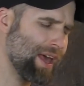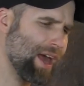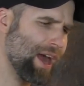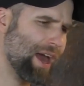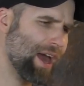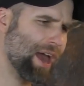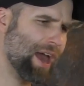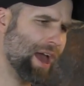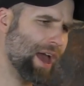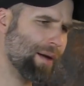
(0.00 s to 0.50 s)

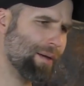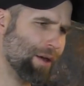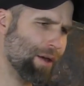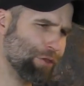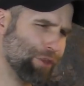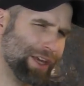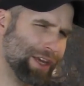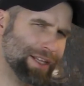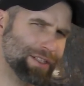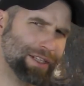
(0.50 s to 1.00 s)
I
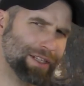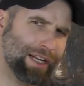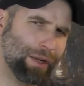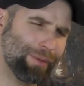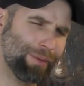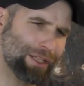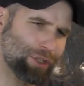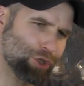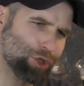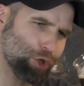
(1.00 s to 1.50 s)
think it's a little
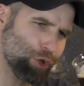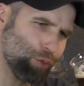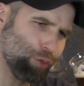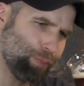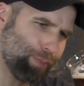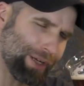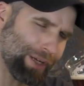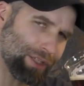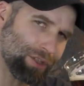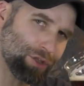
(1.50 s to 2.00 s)
bit too
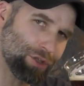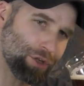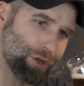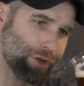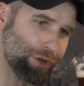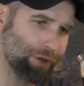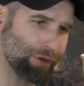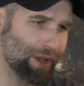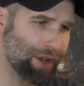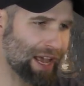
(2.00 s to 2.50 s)

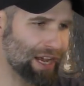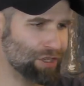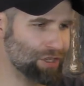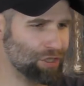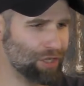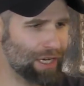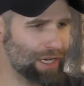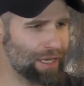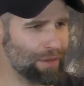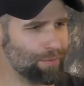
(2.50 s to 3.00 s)
bitter,
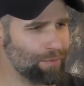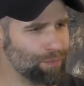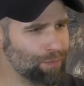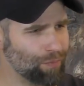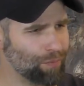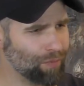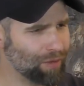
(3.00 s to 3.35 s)
actually.